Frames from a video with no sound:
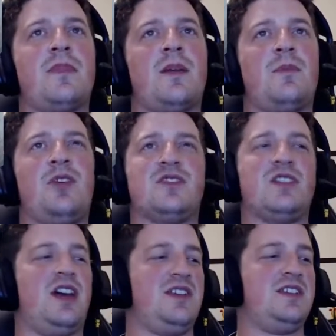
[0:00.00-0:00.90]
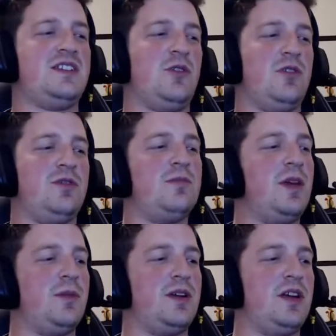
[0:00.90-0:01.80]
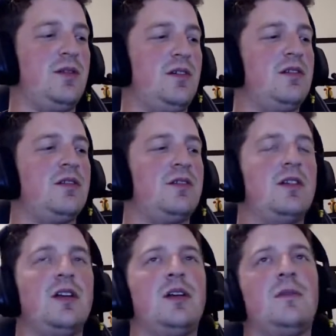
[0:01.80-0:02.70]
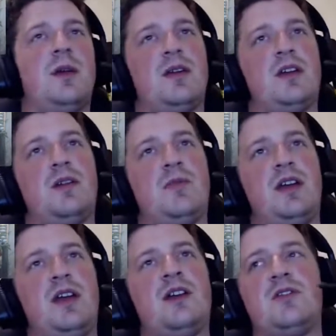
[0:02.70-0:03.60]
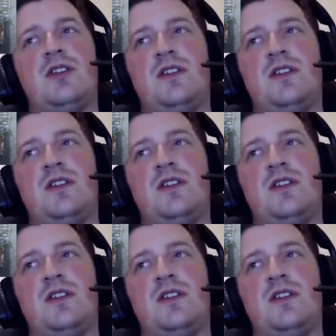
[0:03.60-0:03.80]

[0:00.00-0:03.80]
But are you excited to see what people are gonna bring out, or do